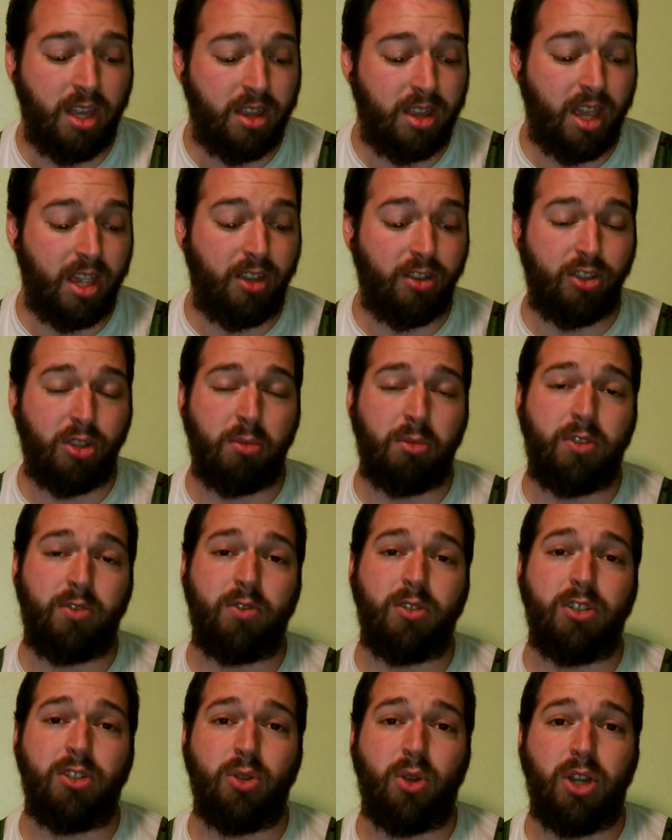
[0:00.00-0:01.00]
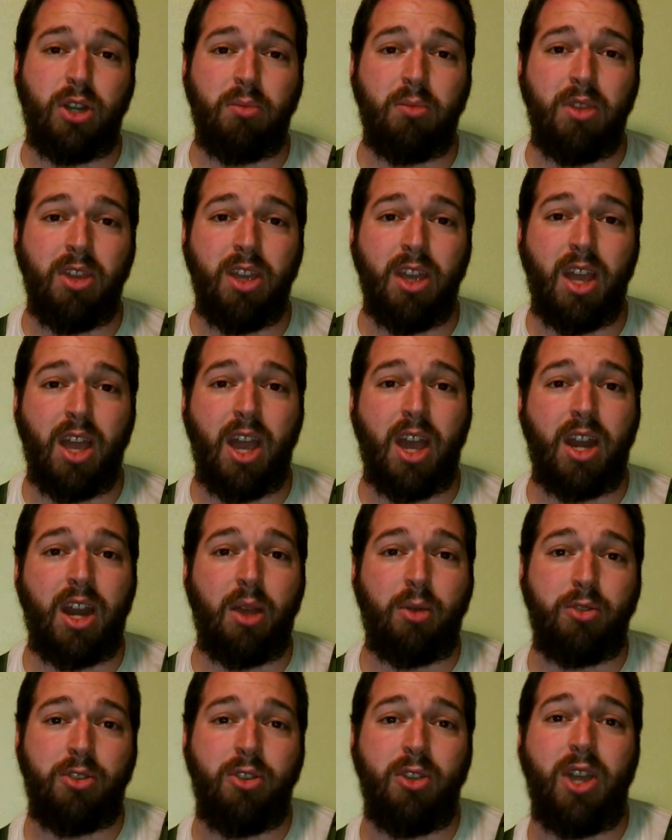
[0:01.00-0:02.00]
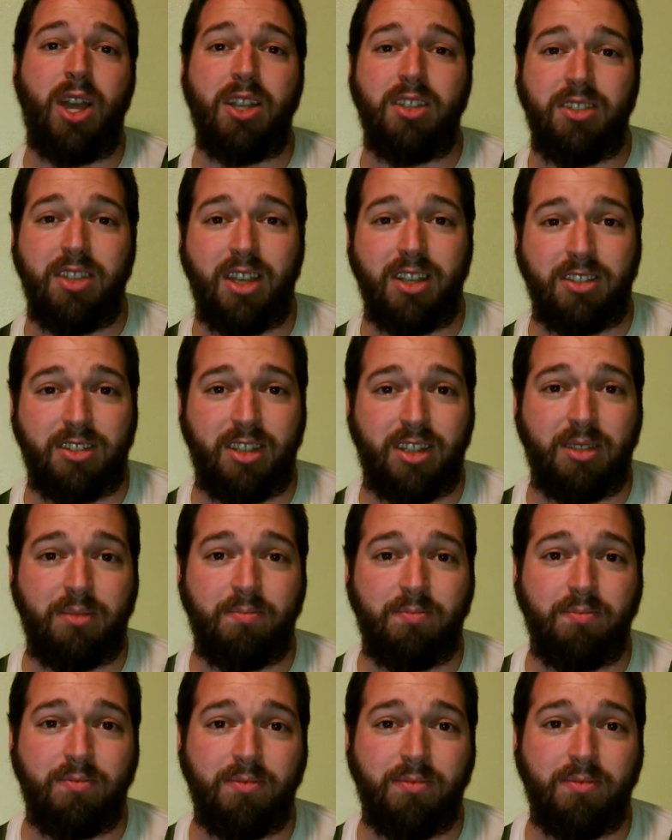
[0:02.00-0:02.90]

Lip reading: Thank you so much for joining me, and I will see you guys next time.